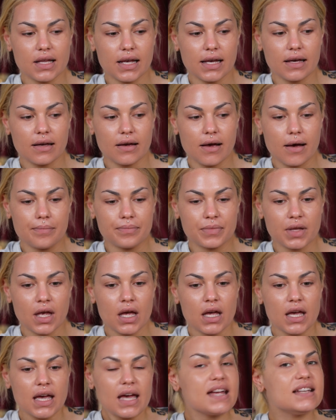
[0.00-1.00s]
like um,
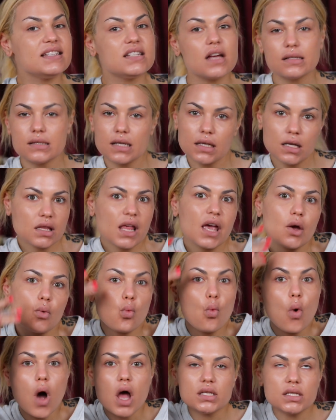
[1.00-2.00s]
it does it in
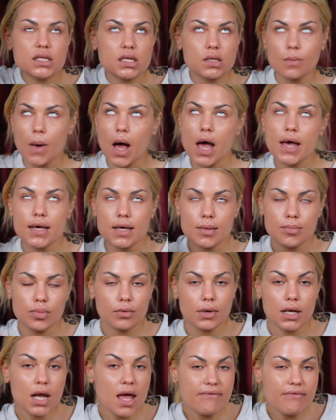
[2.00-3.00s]
like one swipe,
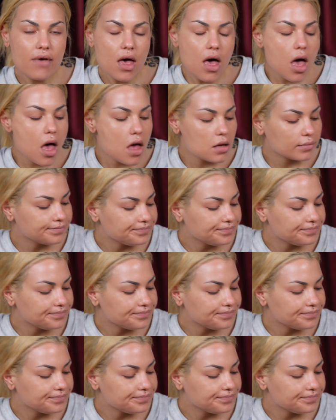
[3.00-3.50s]
whatever.